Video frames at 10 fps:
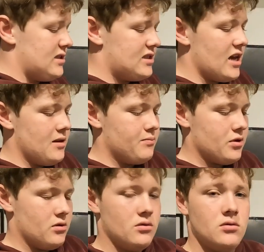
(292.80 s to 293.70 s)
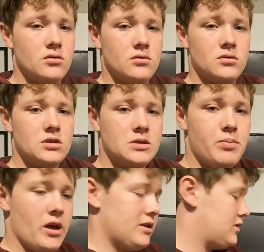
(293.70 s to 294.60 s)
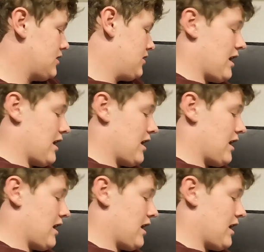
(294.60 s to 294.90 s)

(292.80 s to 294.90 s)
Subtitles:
tape splicer.